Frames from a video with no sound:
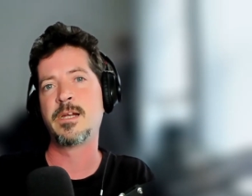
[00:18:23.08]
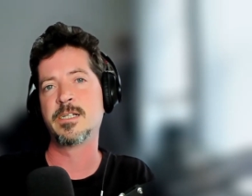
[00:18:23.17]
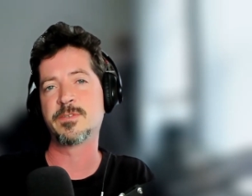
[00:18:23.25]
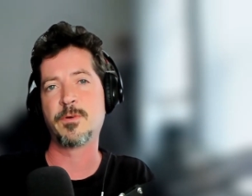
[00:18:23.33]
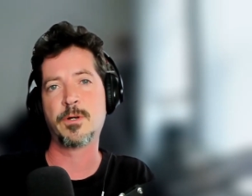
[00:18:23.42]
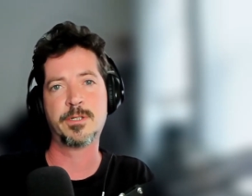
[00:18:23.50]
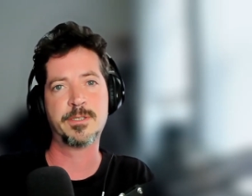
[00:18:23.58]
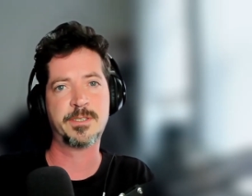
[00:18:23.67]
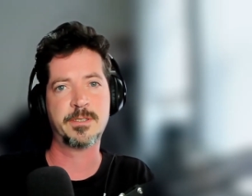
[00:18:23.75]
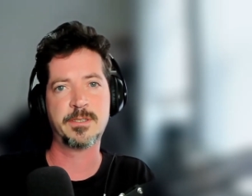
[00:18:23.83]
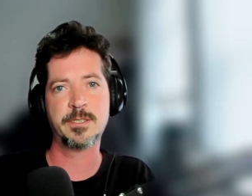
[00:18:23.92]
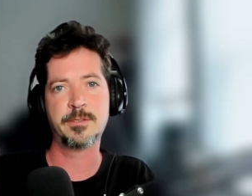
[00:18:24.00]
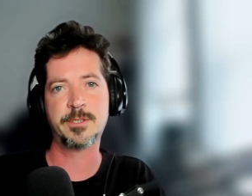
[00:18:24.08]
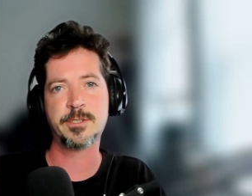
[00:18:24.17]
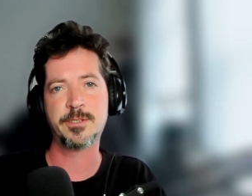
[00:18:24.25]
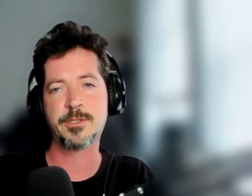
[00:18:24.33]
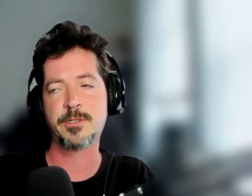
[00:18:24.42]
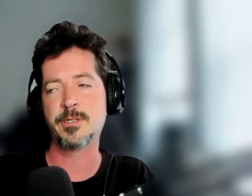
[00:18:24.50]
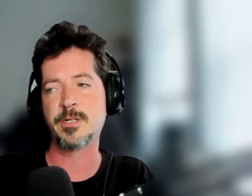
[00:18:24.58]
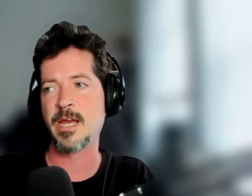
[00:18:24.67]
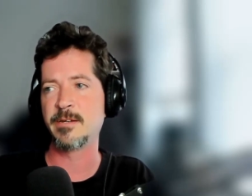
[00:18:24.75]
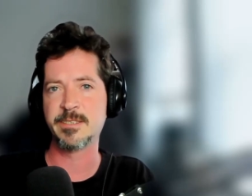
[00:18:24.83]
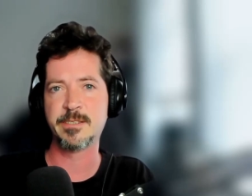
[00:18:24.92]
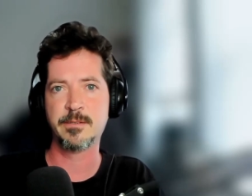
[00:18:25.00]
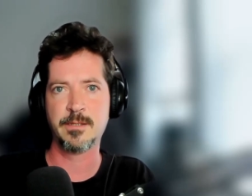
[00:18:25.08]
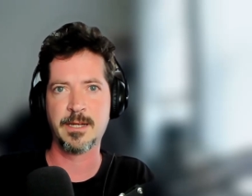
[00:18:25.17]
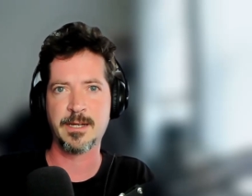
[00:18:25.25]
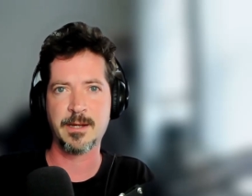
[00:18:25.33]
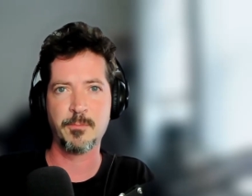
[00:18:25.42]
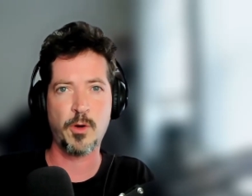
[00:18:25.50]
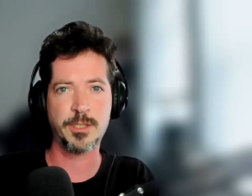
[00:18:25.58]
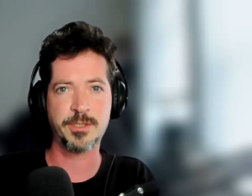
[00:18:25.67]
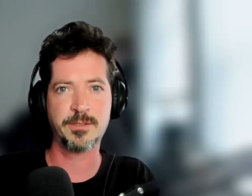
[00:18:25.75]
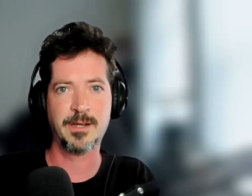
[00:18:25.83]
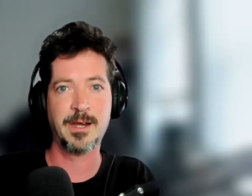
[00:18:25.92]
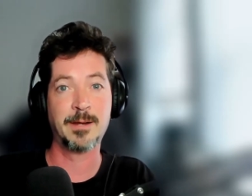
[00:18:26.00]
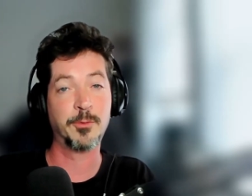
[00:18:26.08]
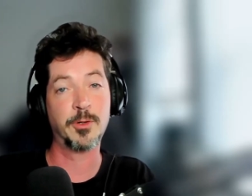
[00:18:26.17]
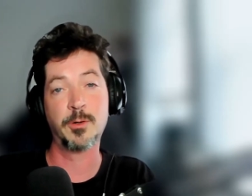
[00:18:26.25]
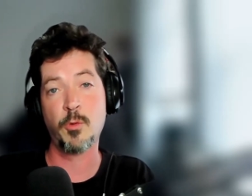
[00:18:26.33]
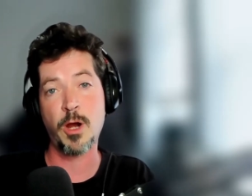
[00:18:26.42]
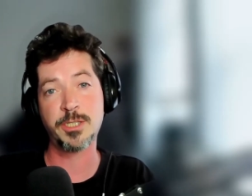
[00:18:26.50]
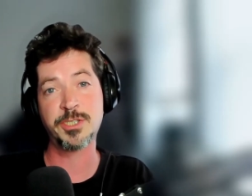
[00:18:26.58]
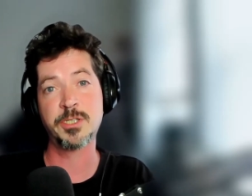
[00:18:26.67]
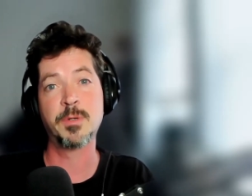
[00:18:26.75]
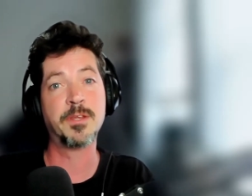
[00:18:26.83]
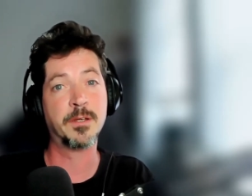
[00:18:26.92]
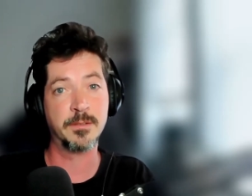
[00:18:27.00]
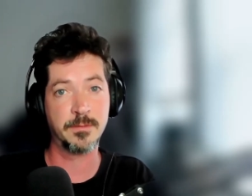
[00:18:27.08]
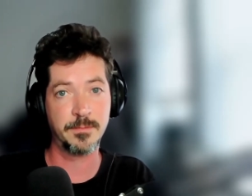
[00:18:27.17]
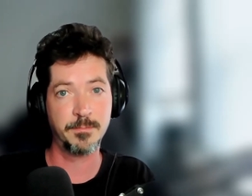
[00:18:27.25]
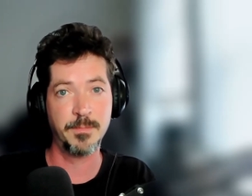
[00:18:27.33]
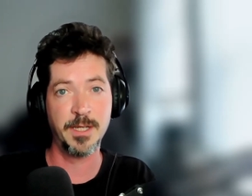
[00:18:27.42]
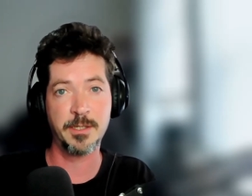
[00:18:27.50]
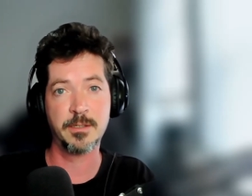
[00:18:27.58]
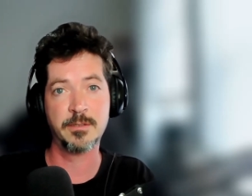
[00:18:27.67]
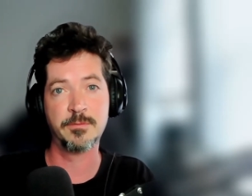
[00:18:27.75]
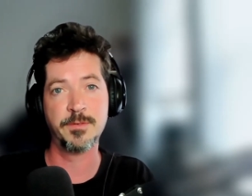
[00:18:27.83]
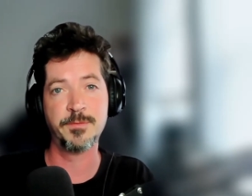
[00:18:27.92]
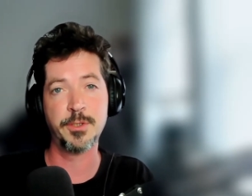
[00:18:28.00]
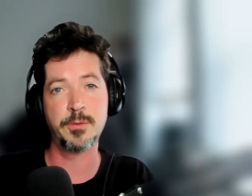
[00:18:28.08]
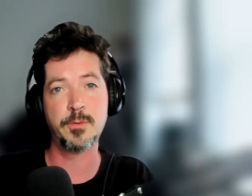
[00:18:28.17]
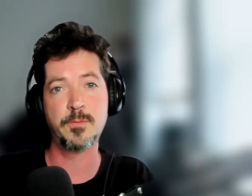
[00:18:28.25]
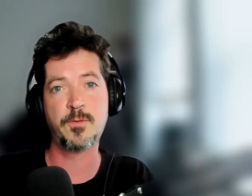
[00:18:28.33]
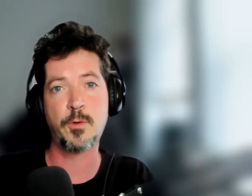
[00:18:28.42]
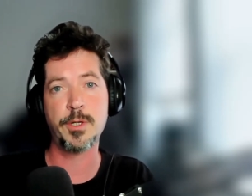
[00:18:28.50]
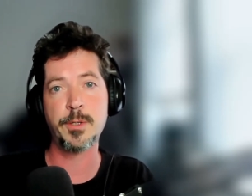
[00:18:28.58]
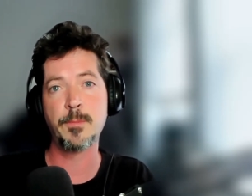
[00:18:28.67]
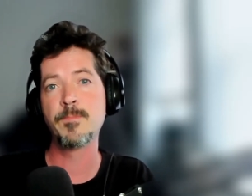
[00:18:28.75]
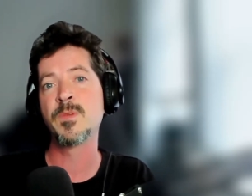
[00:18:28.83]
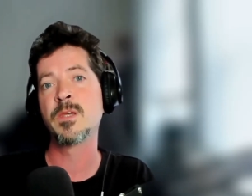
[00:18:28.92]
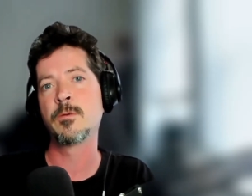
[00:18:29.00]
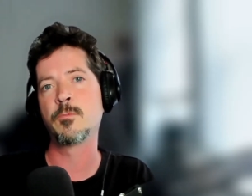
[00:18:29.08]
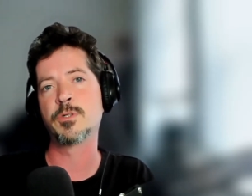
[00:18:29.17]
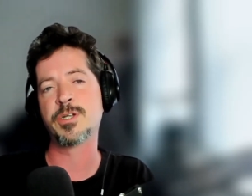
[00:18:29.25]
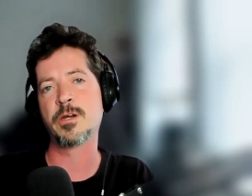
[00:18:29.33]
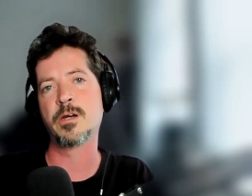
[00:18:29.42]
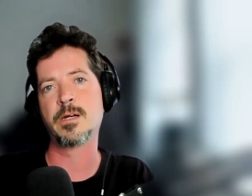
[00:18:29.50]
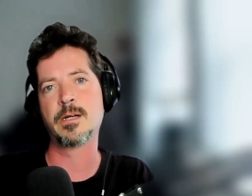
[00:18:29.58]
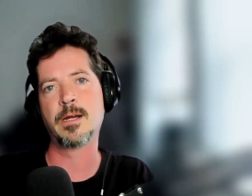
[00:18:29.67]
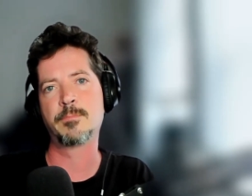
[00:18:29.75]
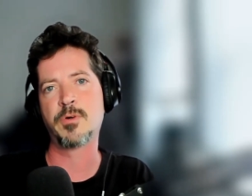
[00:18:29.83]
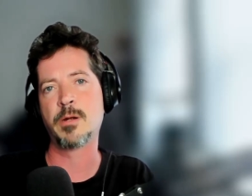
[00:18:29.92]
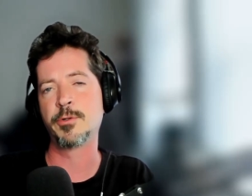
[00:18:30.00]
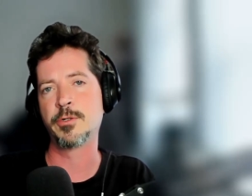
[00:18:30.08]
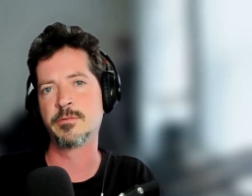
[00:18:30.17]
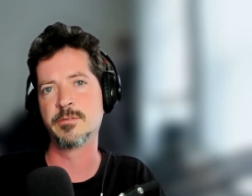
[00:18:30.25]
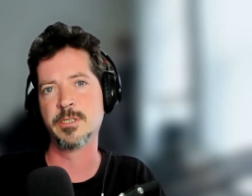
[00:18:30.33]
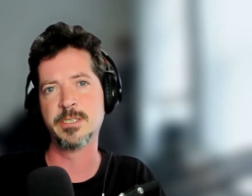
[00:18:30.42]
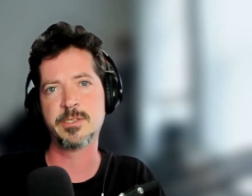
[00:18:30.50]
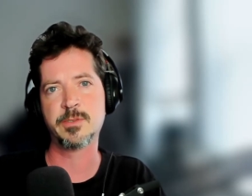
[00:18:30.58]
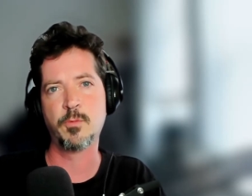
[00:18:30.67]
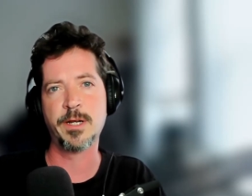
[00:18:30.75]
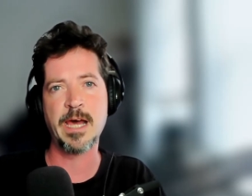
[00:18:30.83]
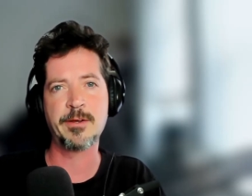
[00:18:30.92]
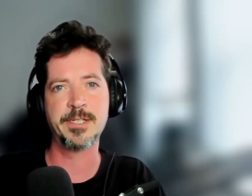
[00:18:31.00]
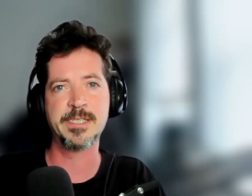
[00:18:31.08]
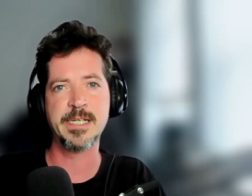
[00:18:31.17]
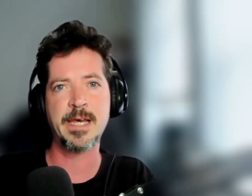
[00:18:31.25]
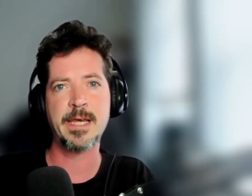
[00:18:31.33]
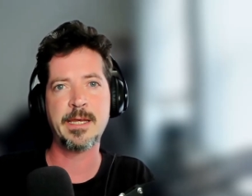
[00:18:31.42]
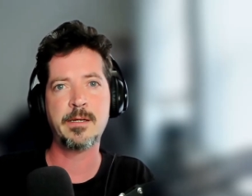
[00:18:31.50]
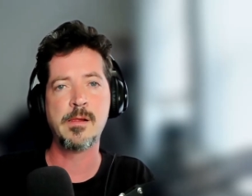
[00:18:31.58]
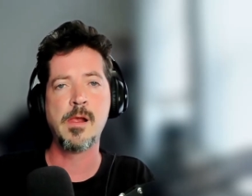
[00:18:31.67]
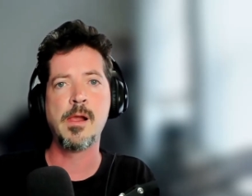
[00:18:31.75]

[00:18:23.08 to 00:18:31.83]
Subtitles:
As far as the series is concerned, I had like I'm going to watch them and then make a review for you, which I'm probably going to release one out a day.